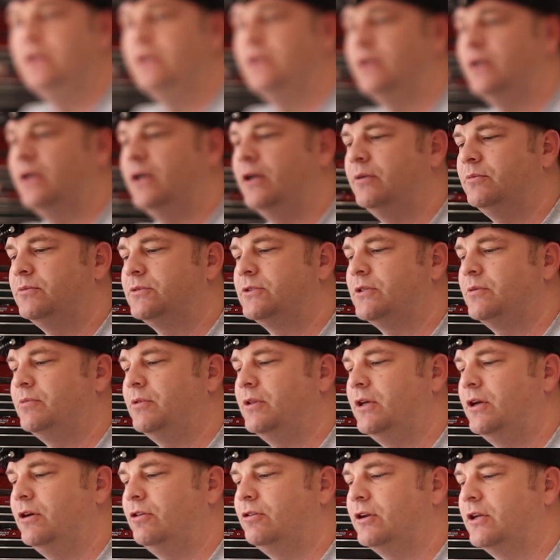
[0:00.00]
Some
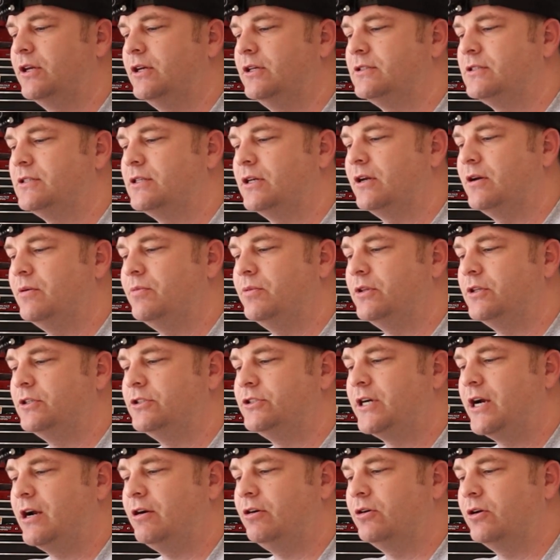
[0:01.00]
of the other kits that come with the
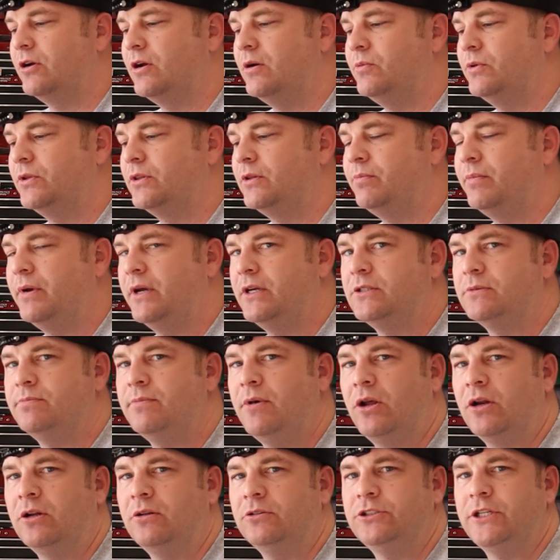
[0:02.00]
gyro come with the base
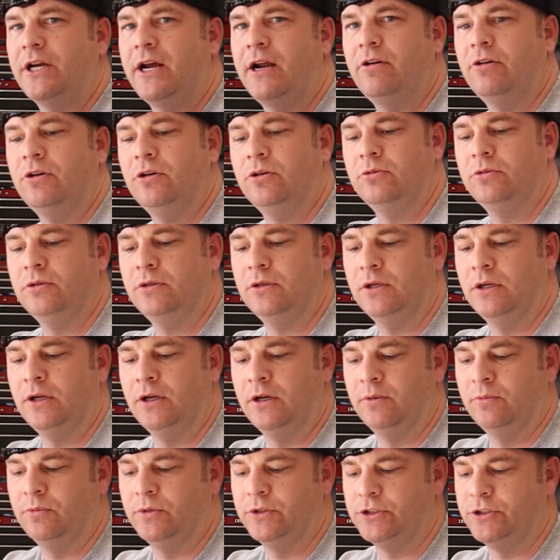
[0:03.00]
model gyro,
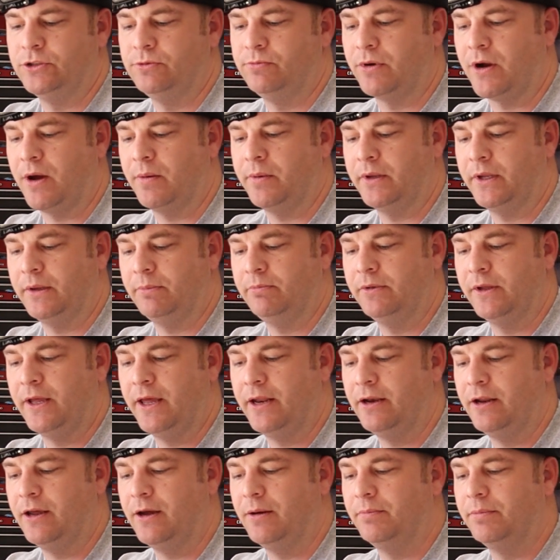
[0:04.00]
which you'd probably
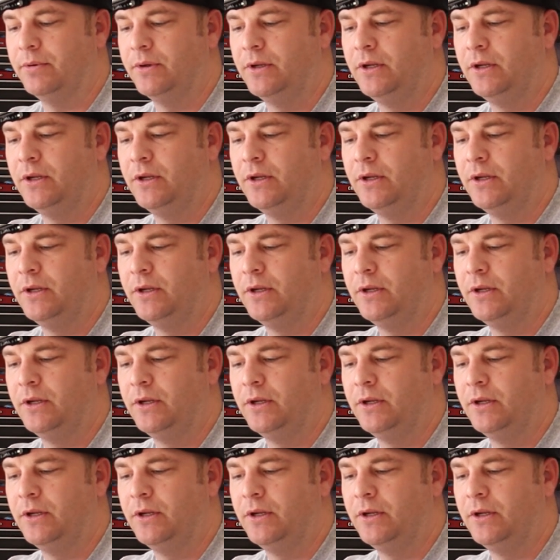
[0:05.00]
end up